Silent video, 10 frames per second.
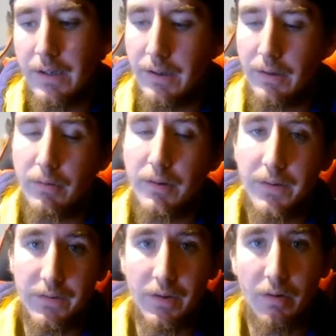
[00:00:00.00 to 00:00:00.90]
on
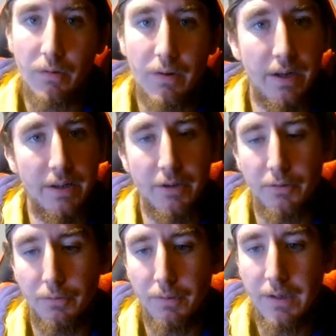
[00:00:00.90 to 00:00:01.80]
this channel, I
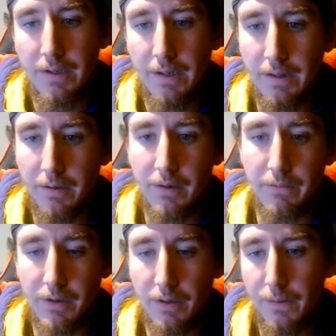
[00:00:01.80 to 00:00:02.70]
do a lot
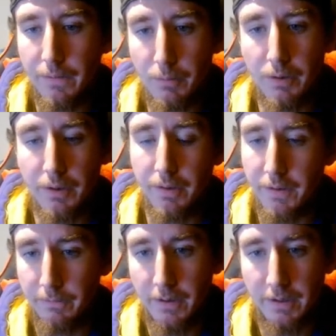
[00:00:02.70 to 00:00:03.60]
of college football and
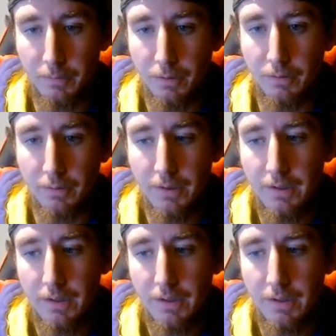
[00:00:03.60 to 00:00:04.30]
college basketball